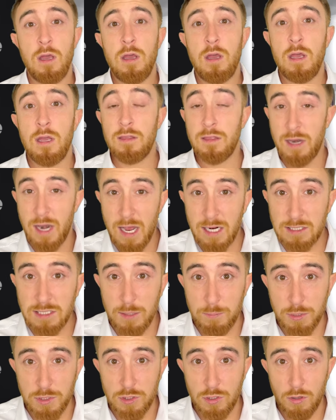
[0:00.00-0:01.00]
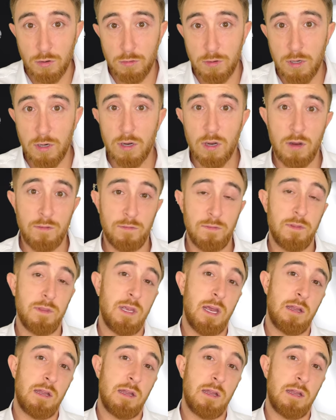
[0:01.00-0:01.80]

In the next episode of the